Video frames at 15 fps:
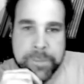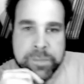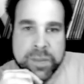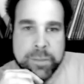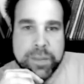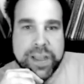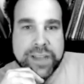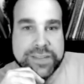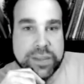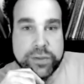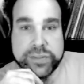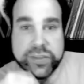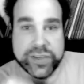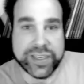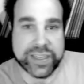because I was
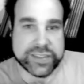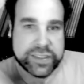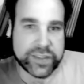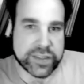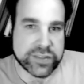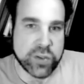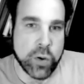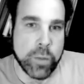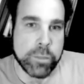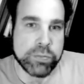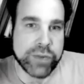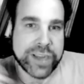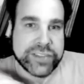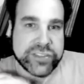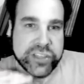so connected to this whole
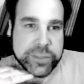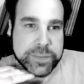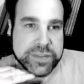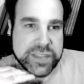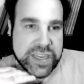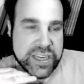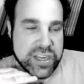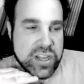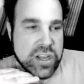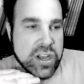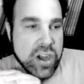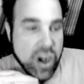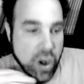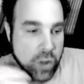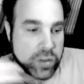bread tube scene,
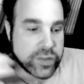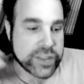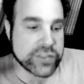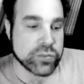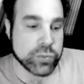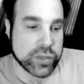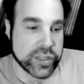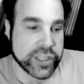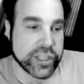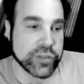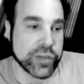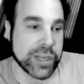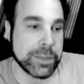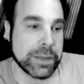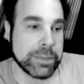all of these really
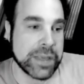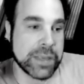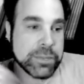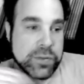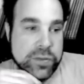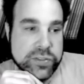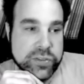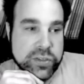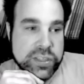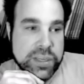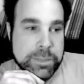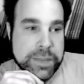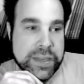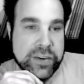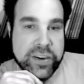creepy people started
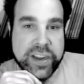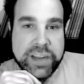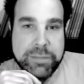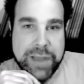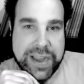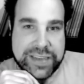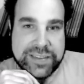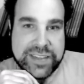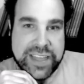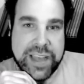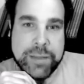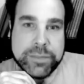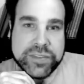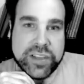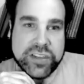appearing in my
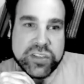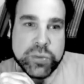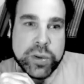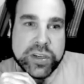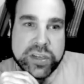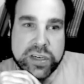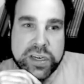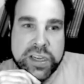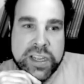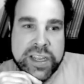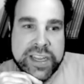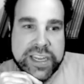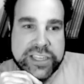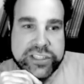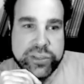DMs on Twitter,
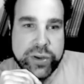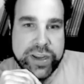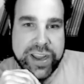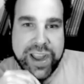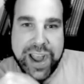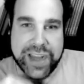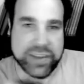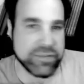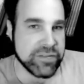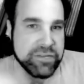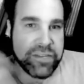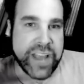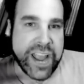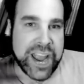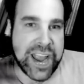issuing kind of
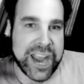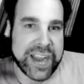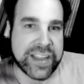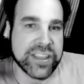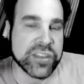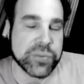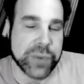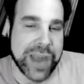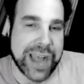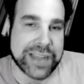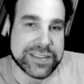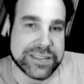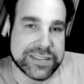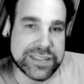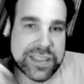vague
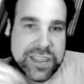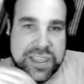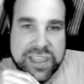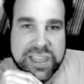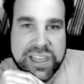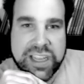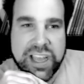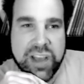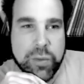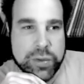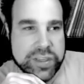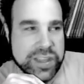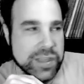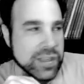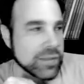threats. And uh, one
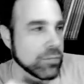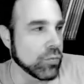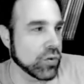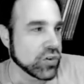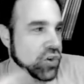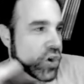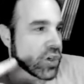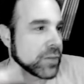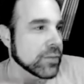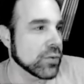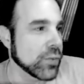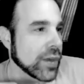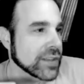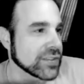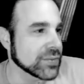of the more notable
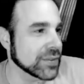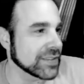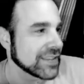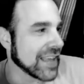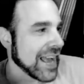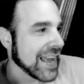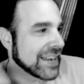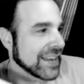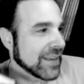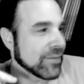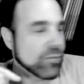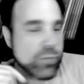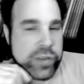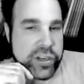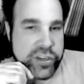ones was that
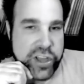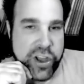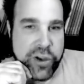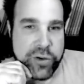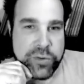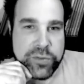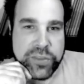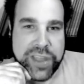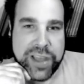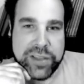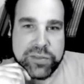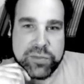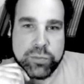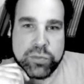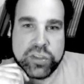um, weirdo that
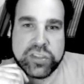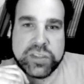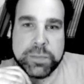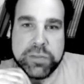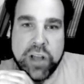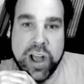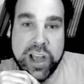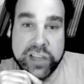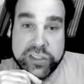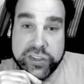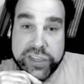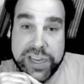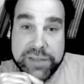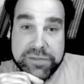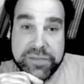used to blog under the
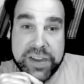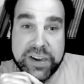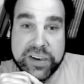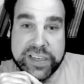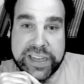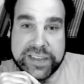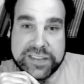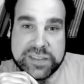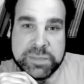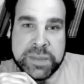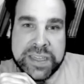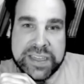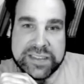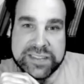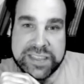name Faraday
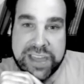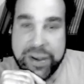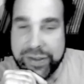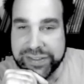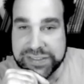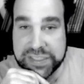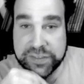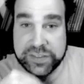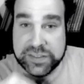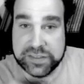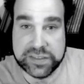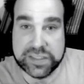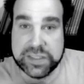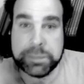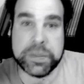Speaks and now has di-
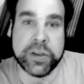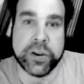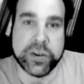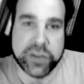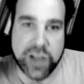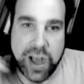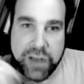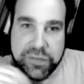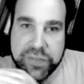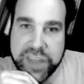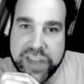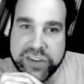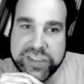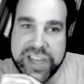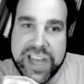disappeared off the
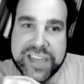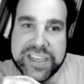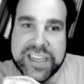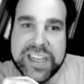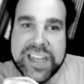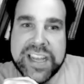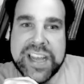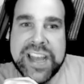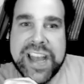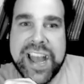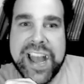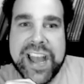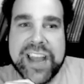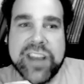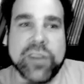internet.
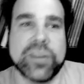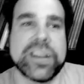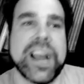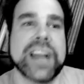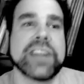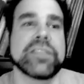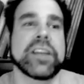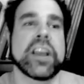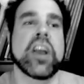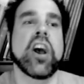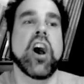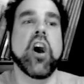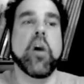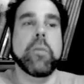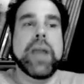And, you know, kind of like,
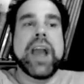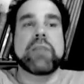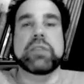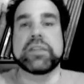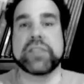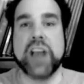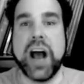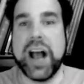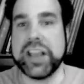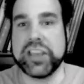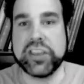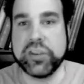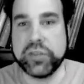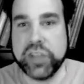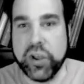oh man, we've got
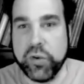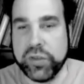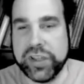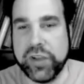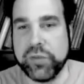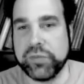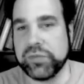you. You know, you know,